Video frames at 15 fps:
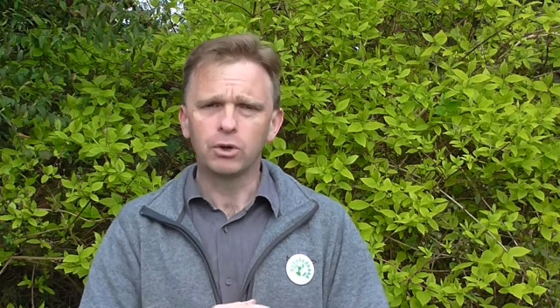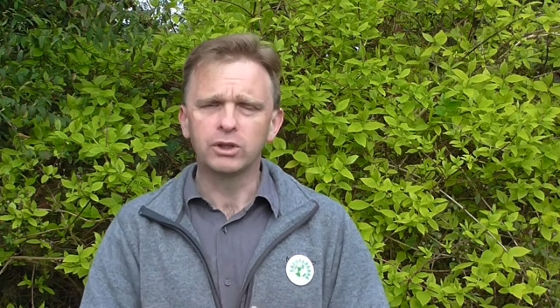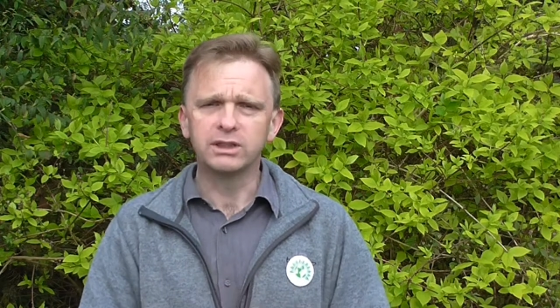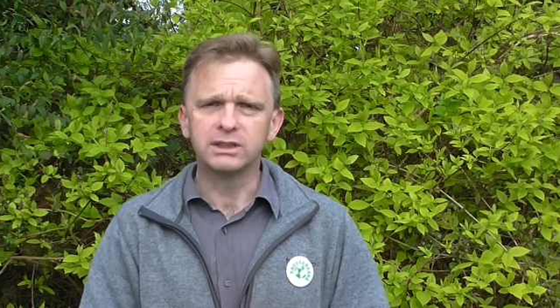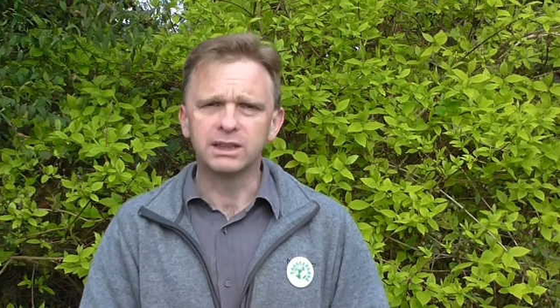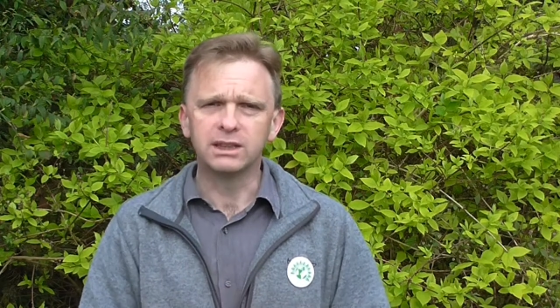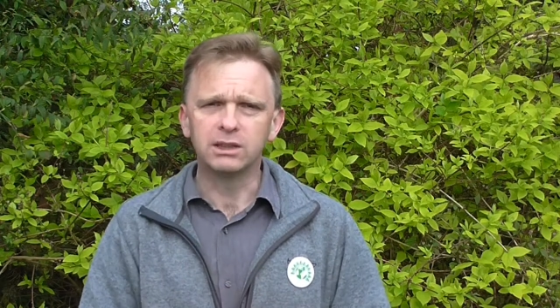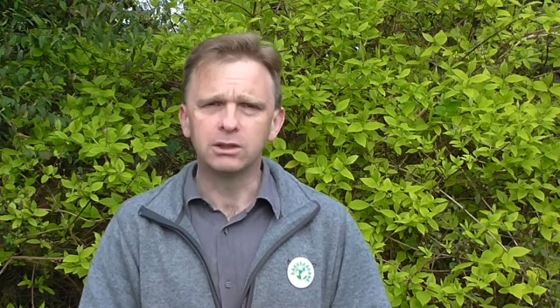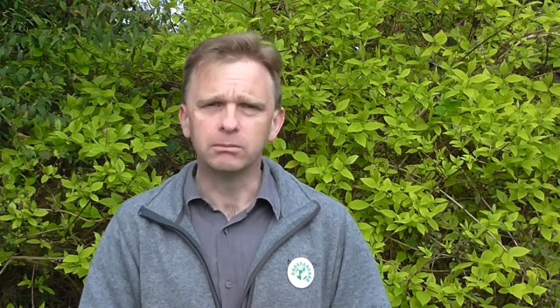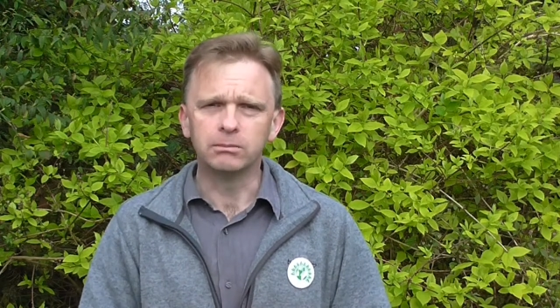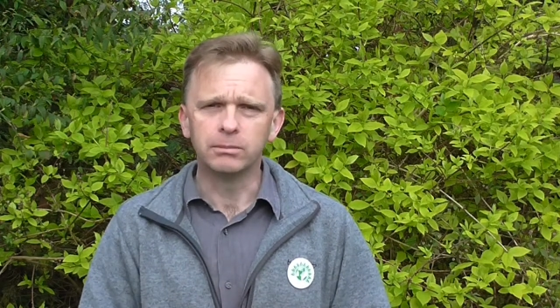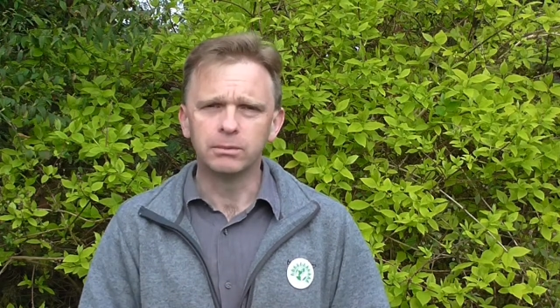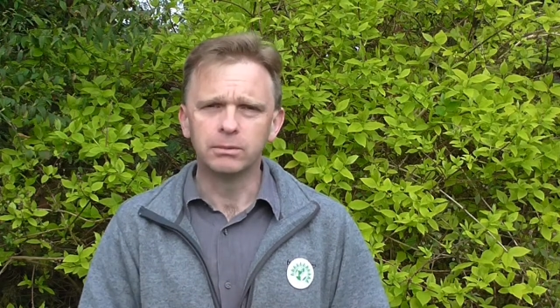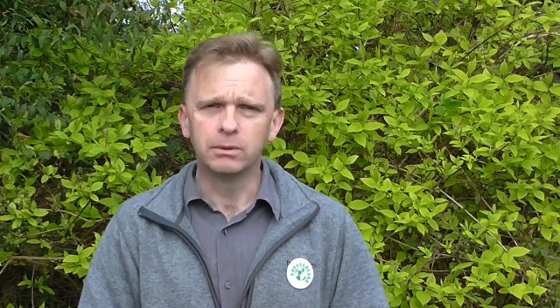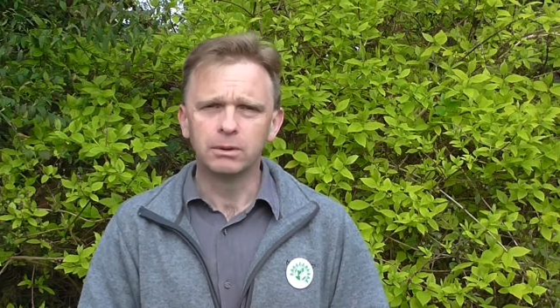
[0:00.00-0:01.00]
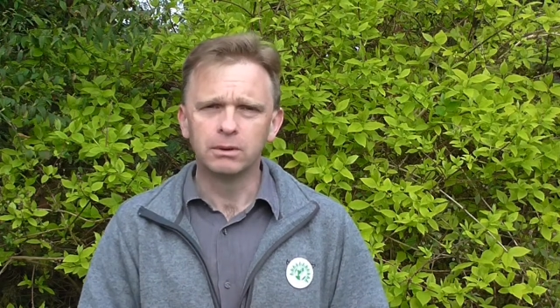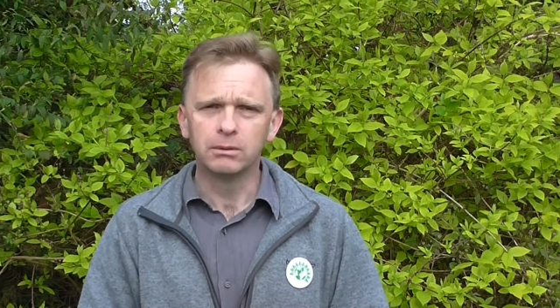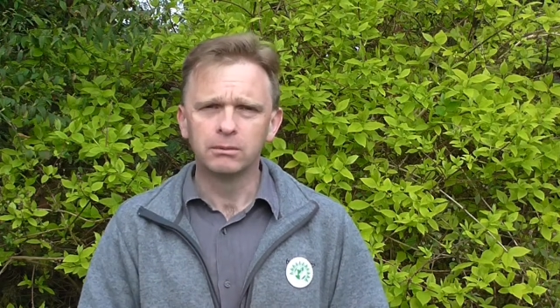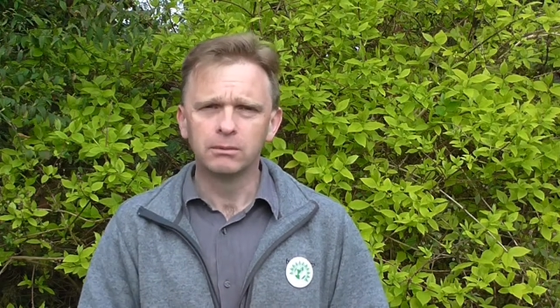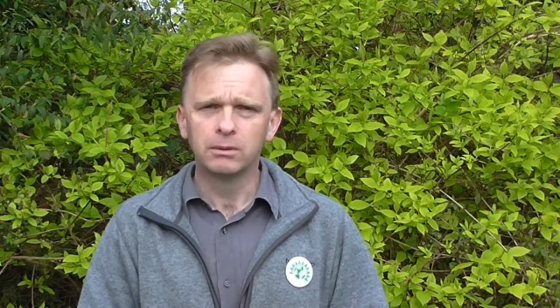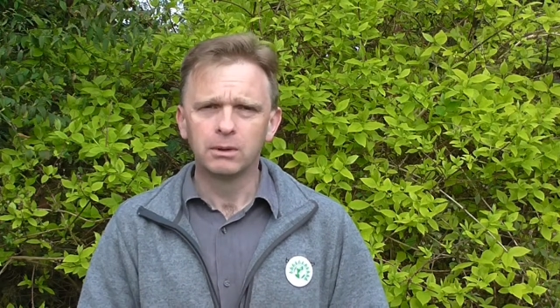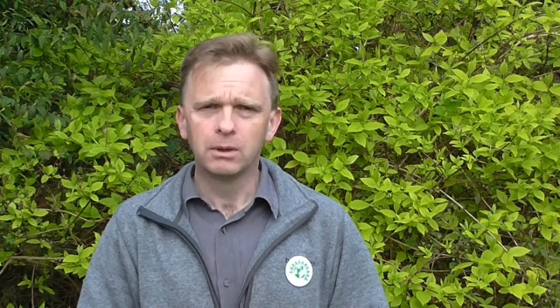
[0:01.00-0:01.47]
employer's income
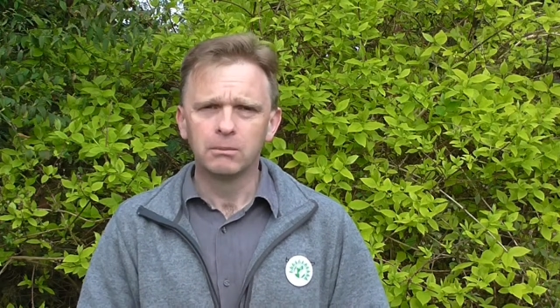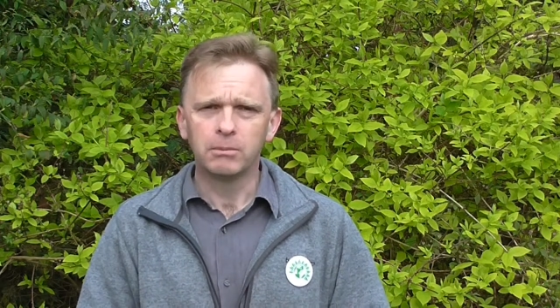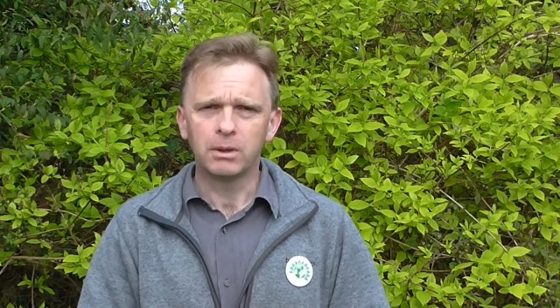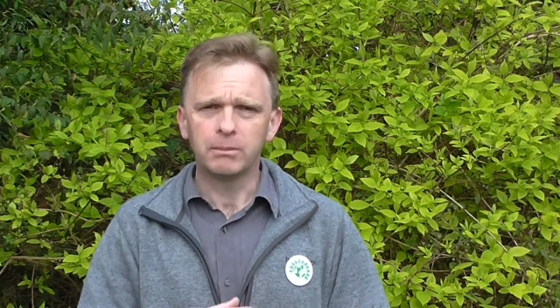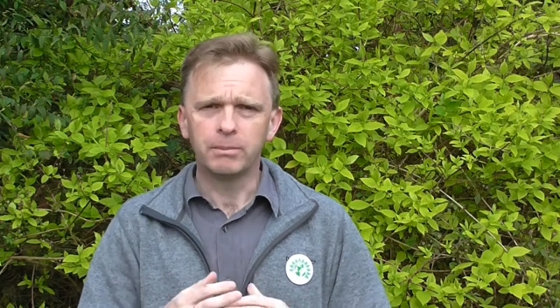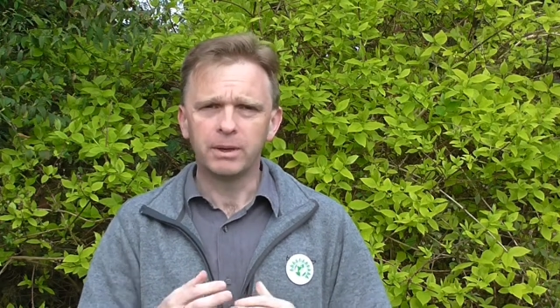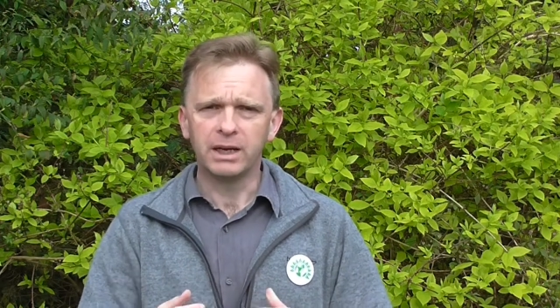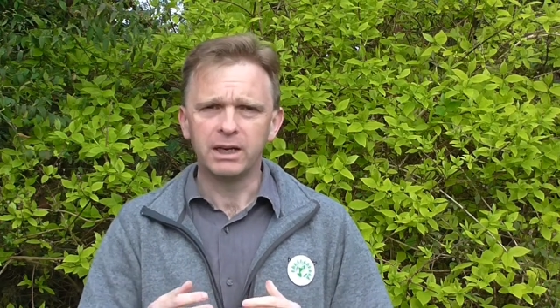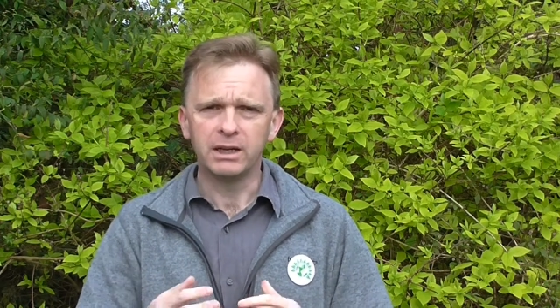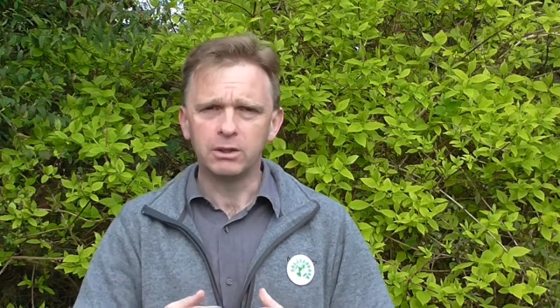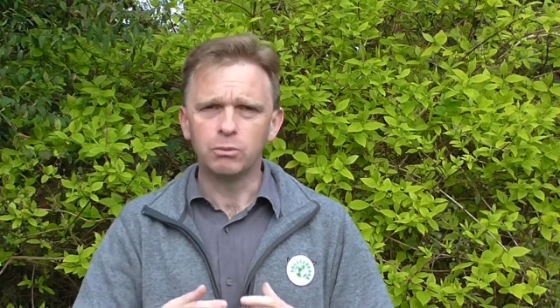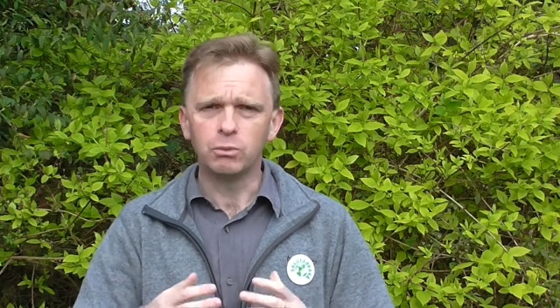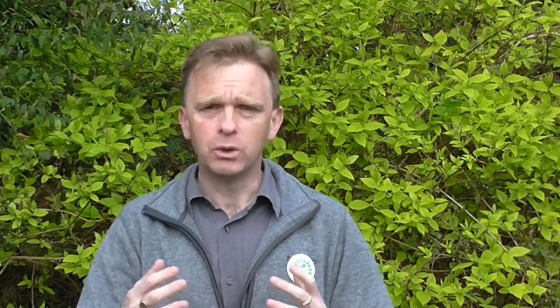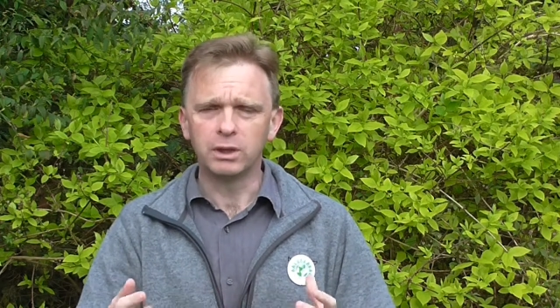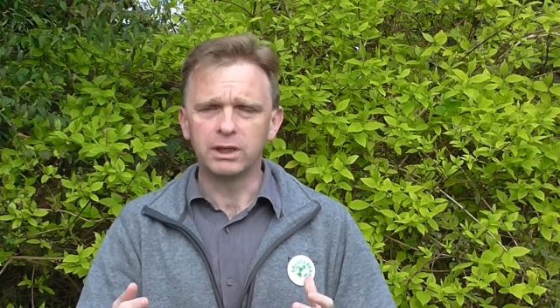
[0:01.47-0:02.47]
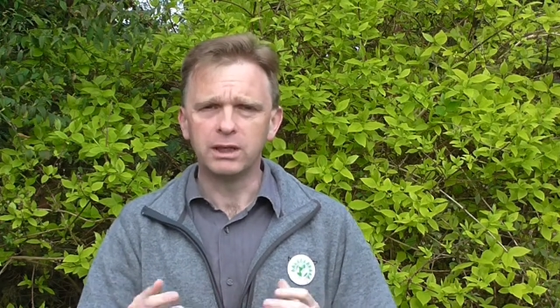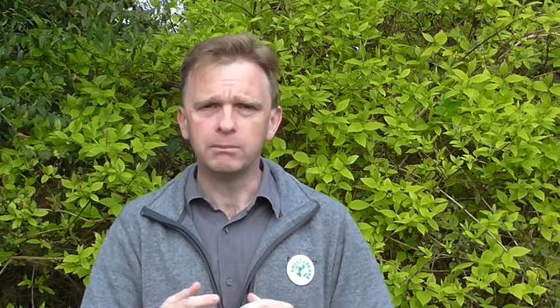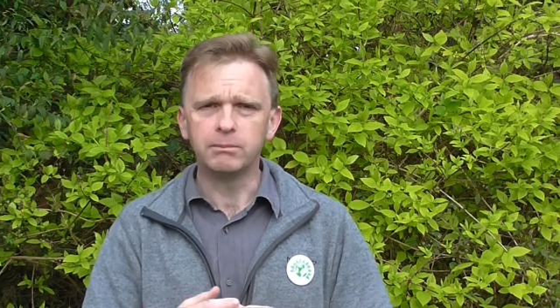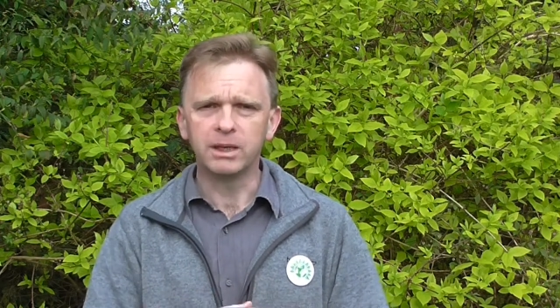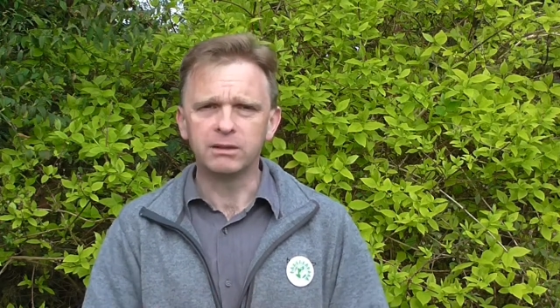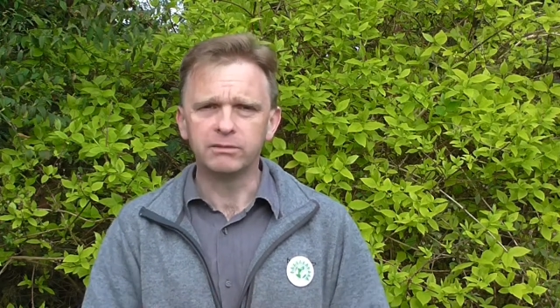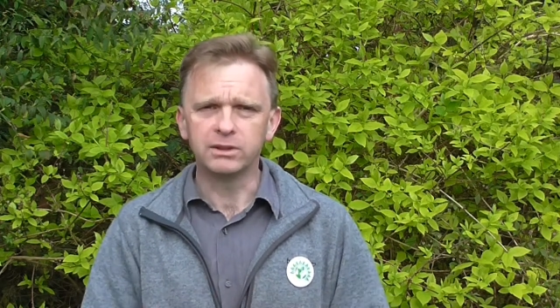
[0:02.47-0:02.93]
by paying your
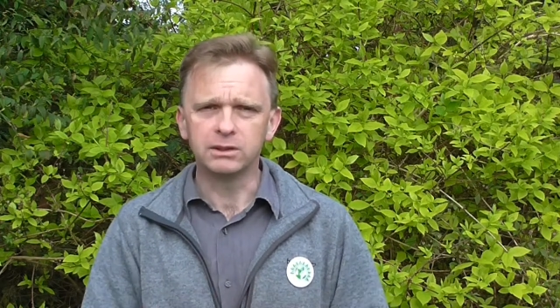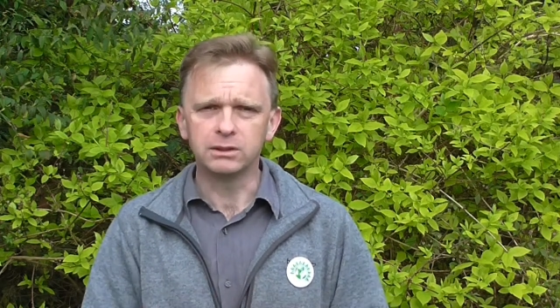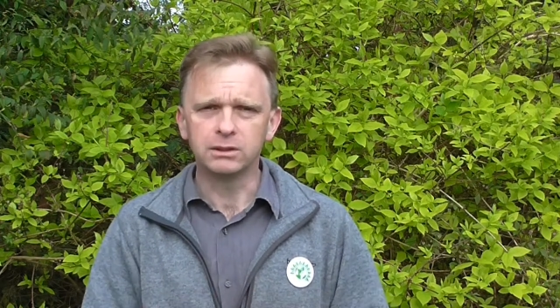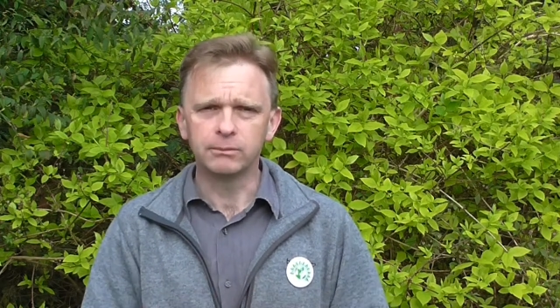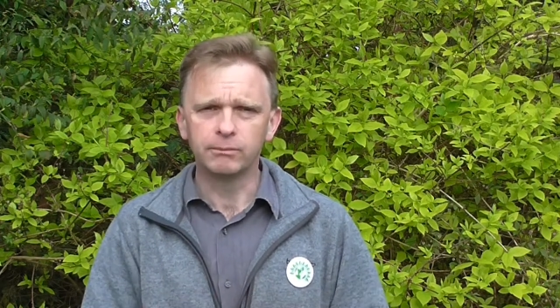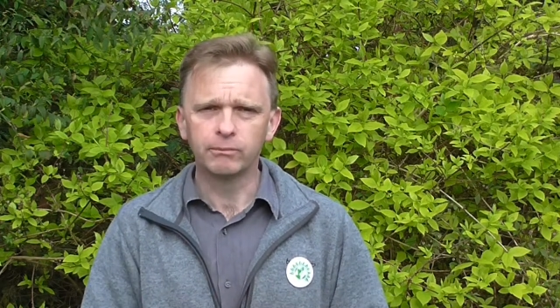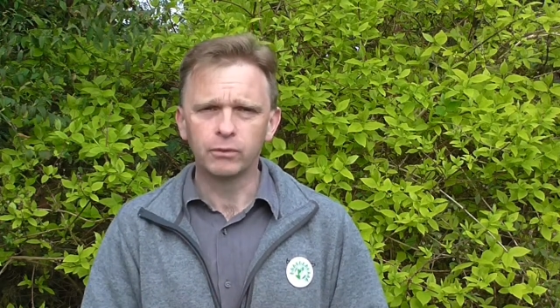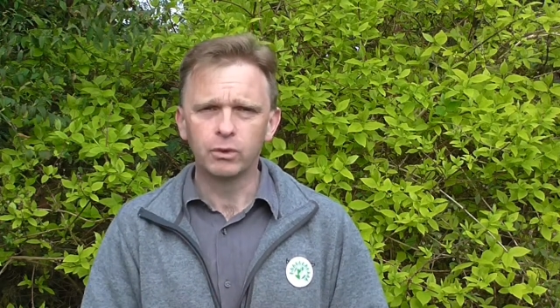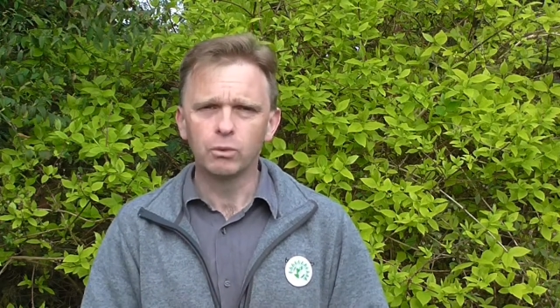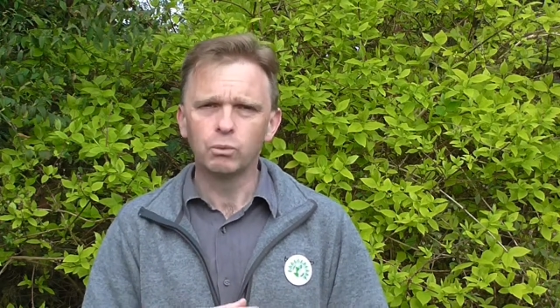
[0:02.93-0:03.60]
working benefits.